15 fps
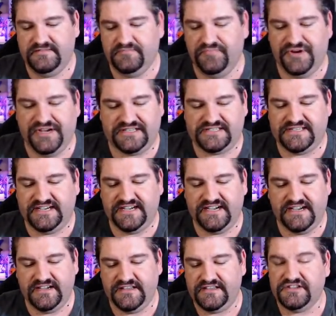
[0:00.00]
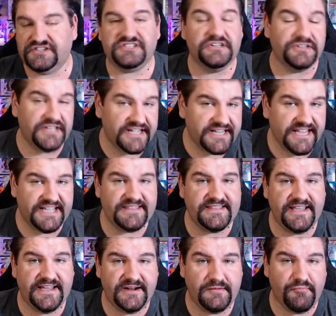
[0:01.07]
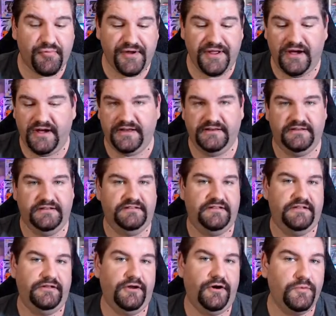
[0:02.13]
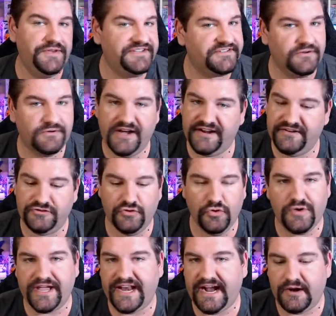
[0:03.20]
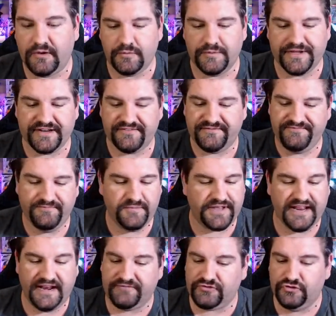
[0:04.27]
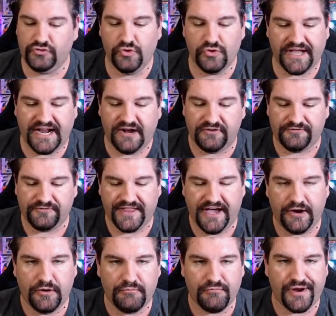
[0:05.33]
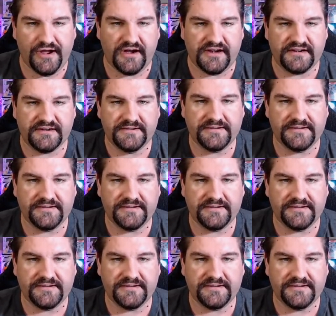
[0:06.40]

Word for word: but uh, you're still not getting that Umbreon. You know, we still got to duke it out. We're gonna we're gonna have to duke it out for that Umbreon.